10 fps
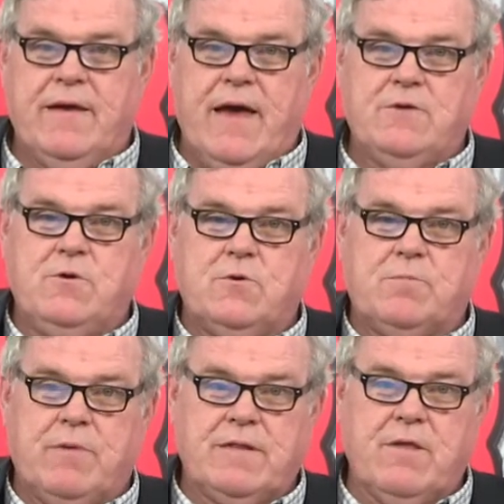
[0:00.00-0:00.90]
as you
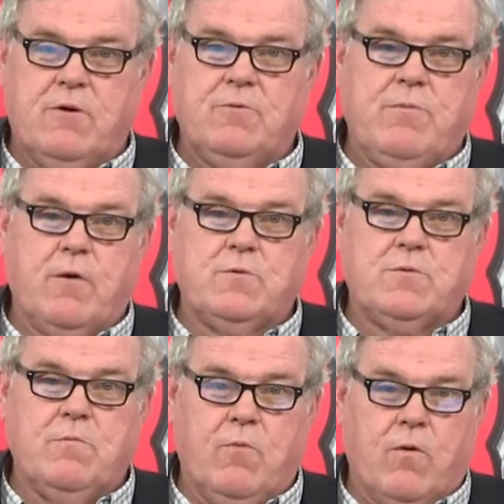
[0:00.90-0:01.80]
split those
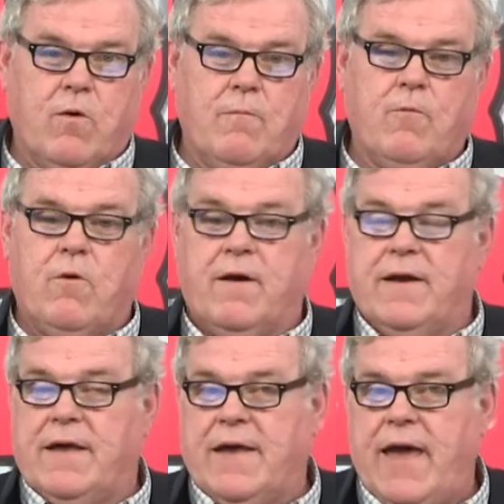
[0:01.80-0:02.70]
votes more and more.
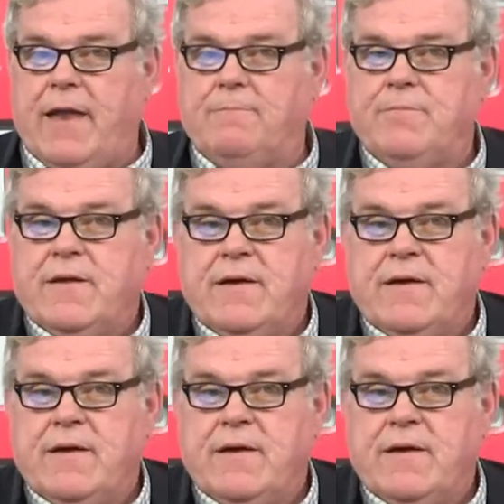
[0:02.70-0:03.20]
And again,